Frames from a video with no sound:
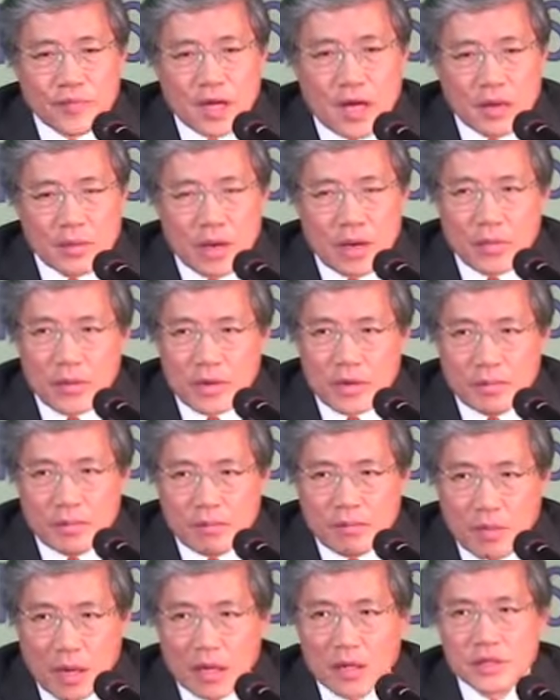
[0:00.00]
come up with
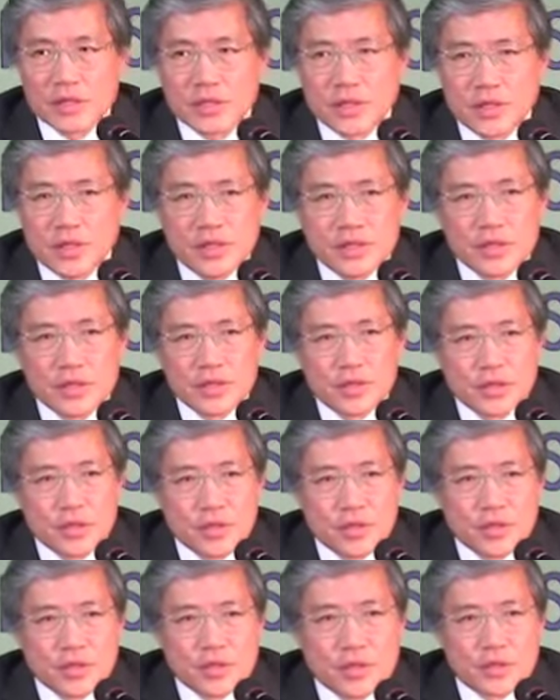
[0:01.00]
policies
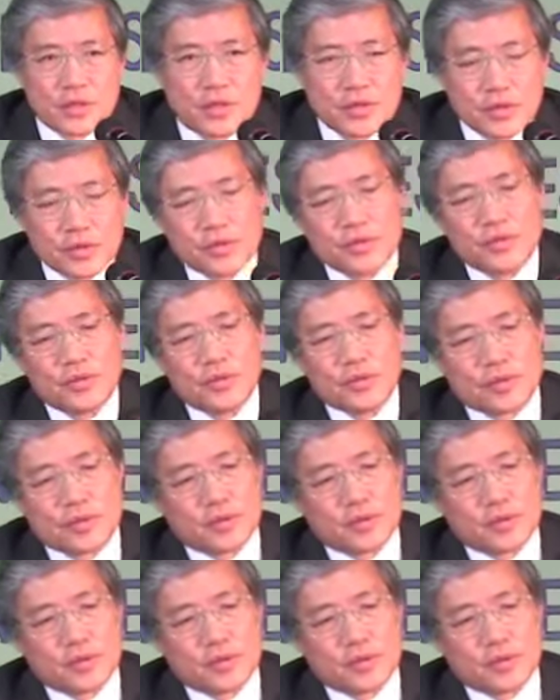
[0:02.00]
to